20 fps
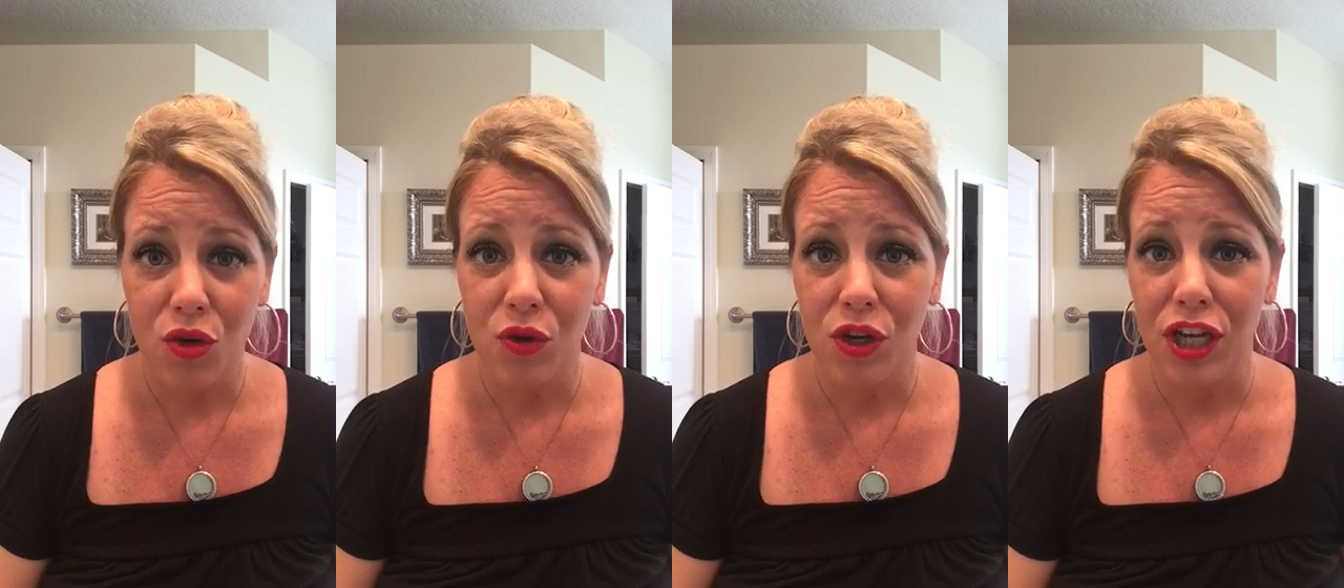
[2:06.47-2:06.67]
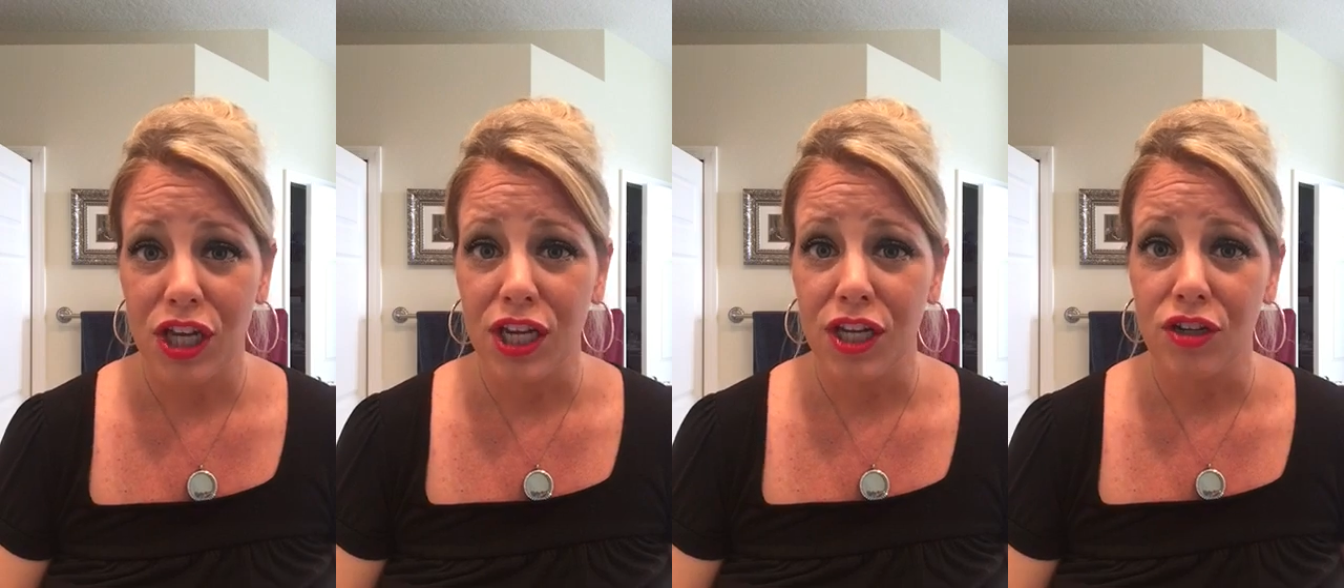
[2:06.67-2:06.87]
You
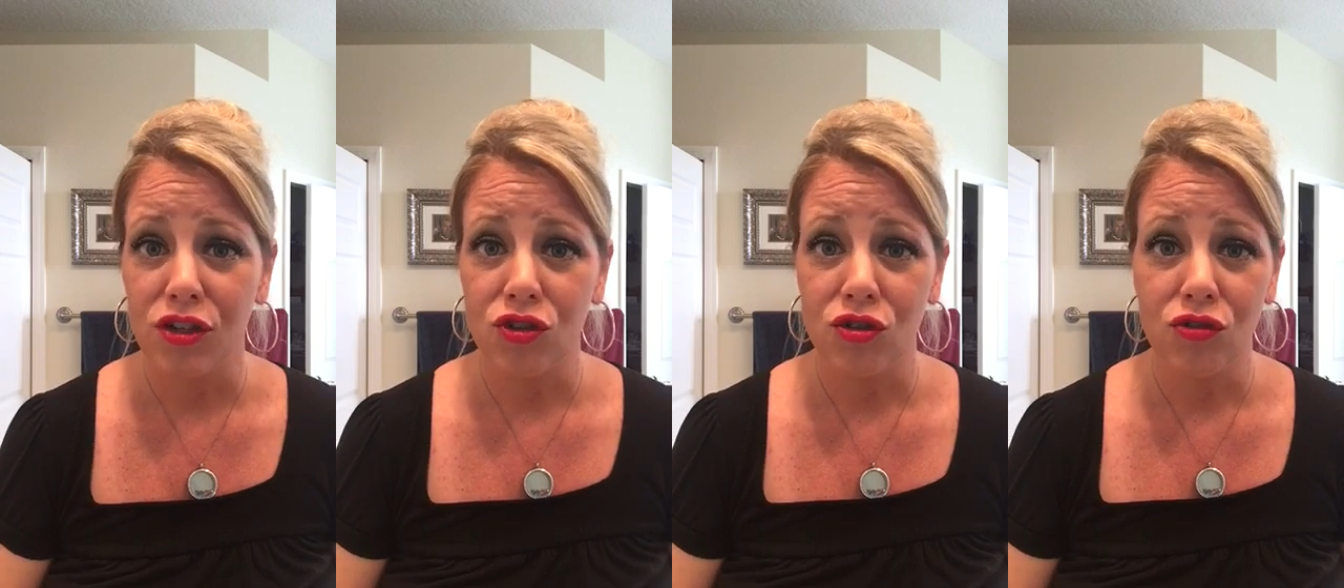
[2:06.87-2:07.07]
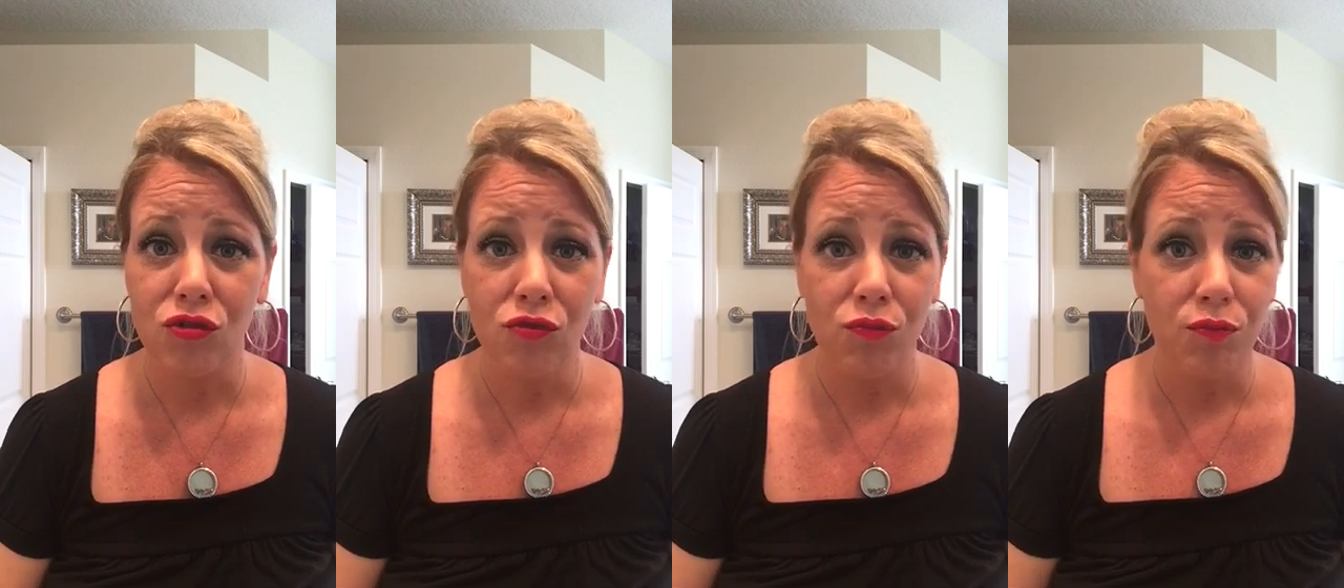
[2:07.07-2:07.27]

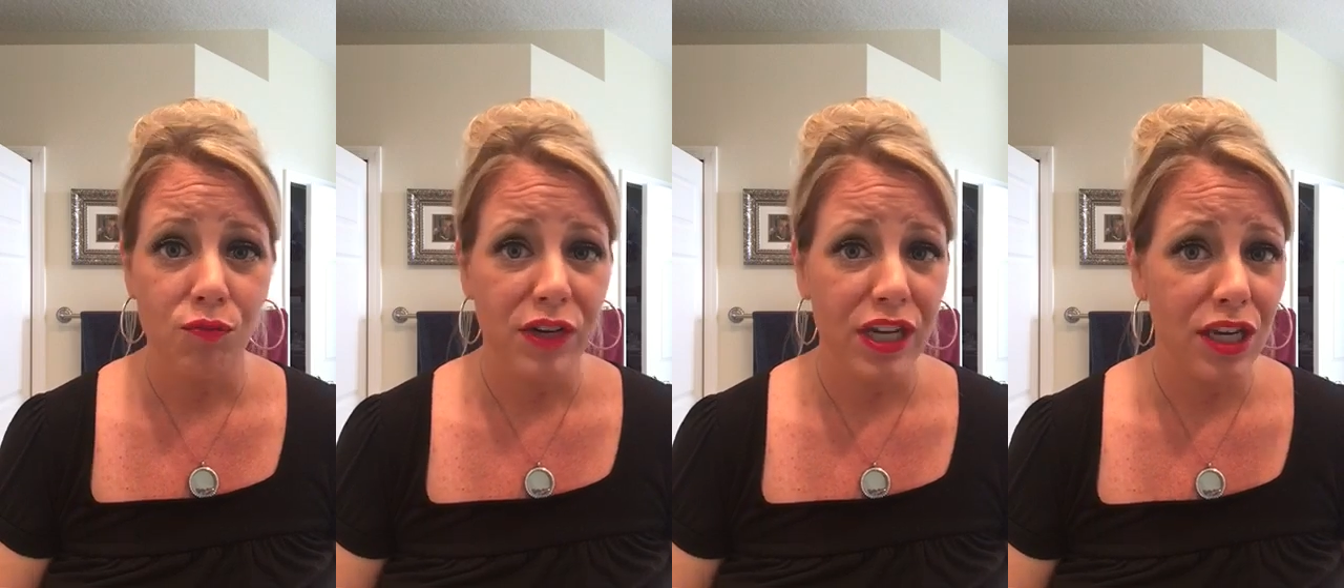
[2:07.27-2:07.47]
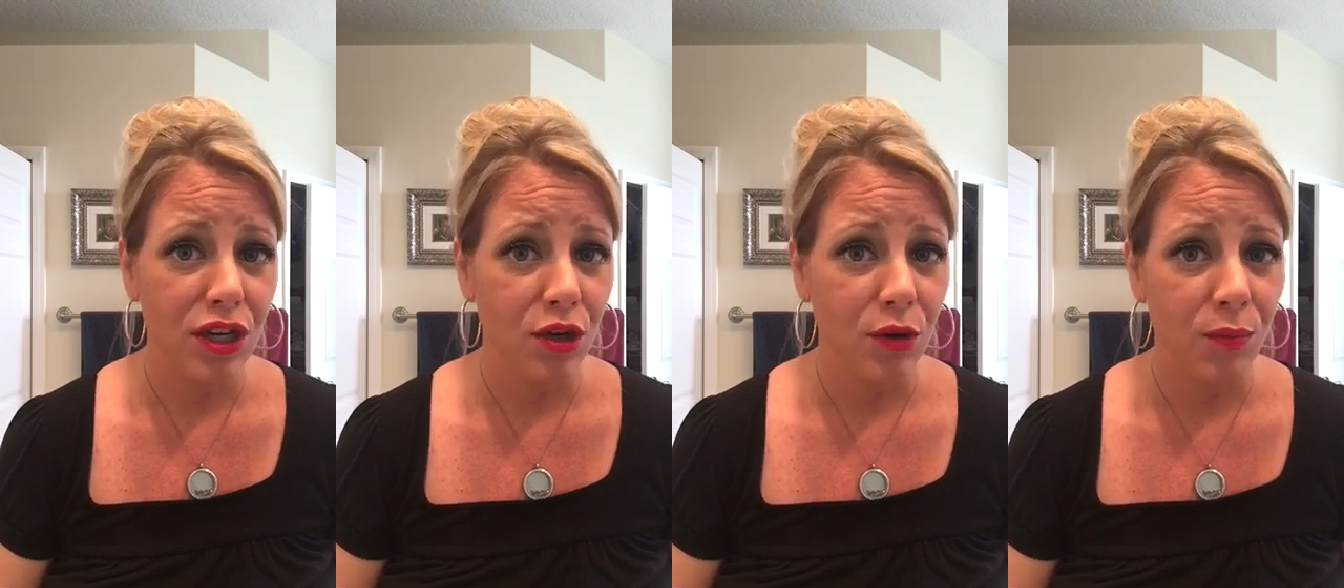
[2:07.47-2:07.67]
can
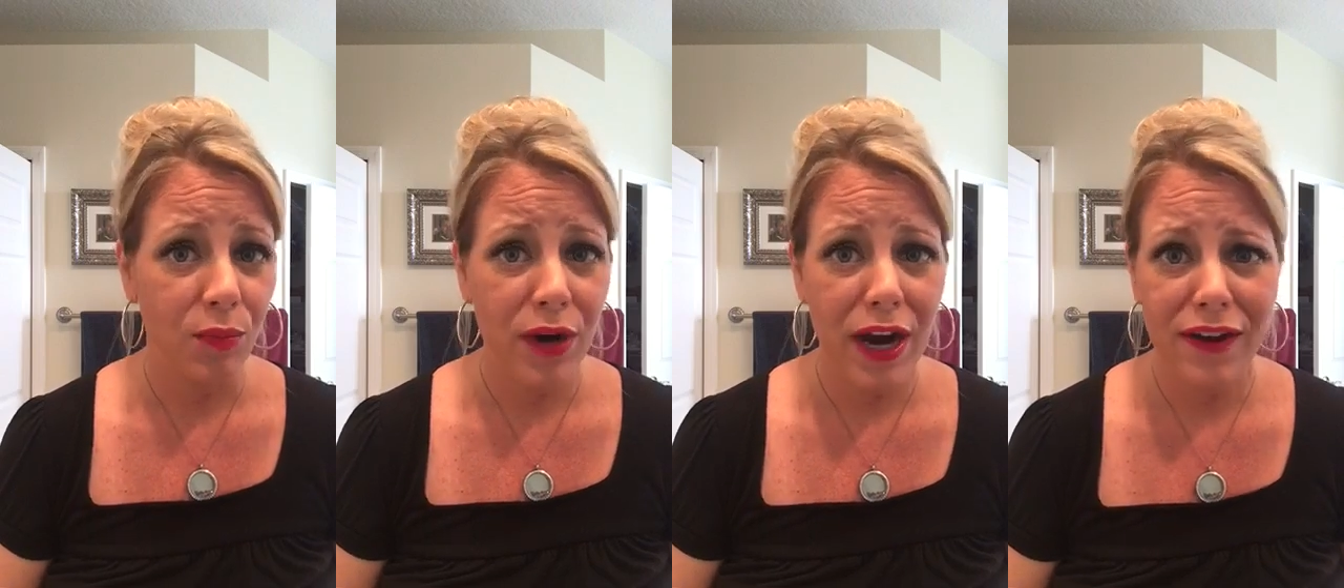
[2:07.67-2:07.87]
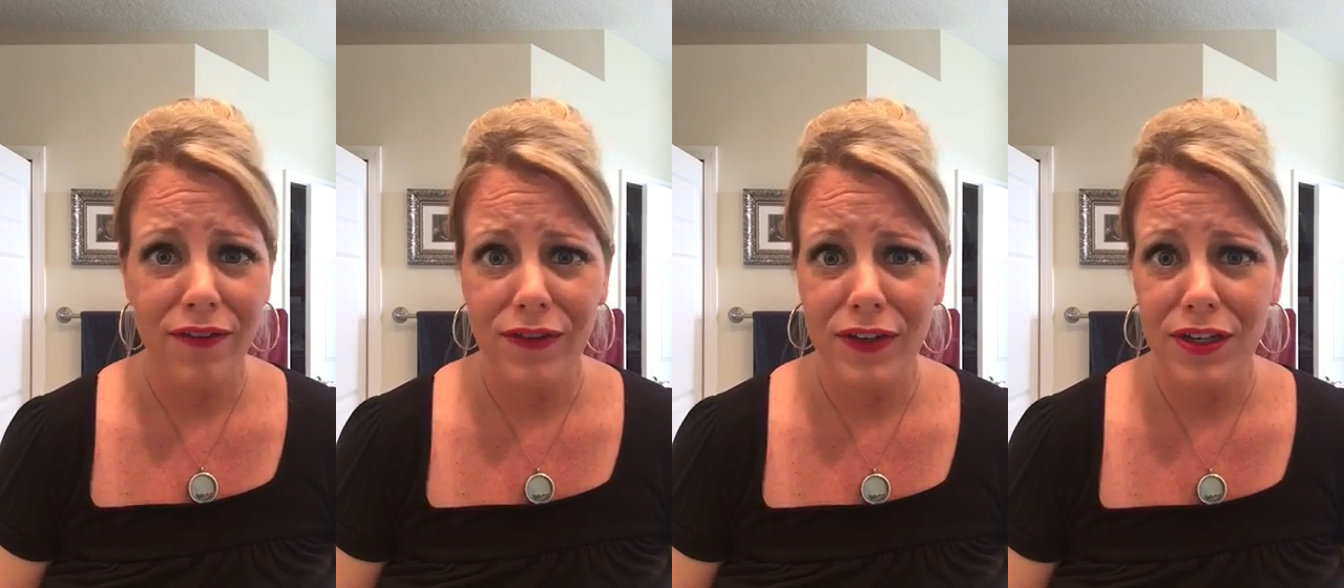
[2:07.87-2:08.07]
eat your
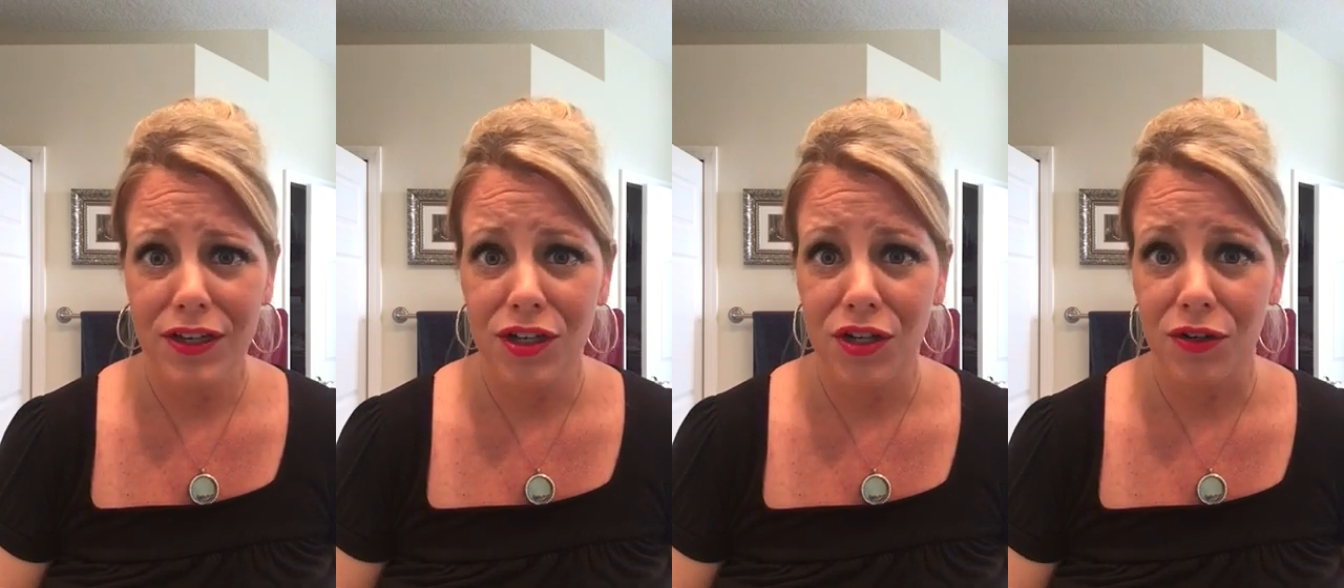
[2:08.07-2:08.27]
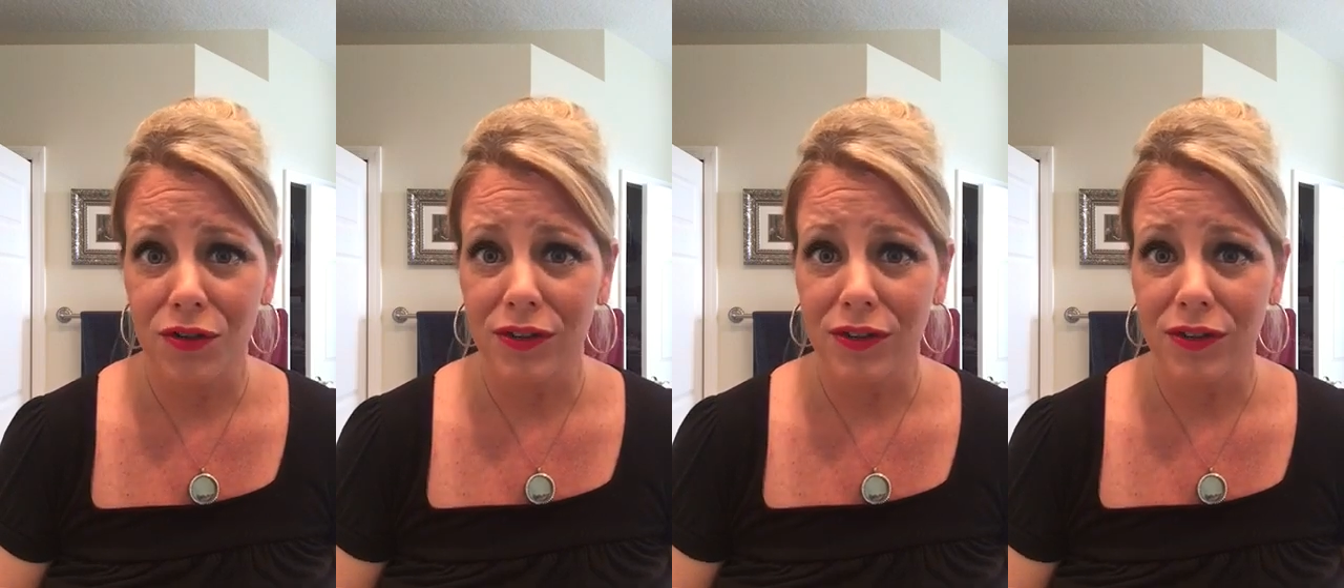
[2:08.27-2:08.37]
breakfast,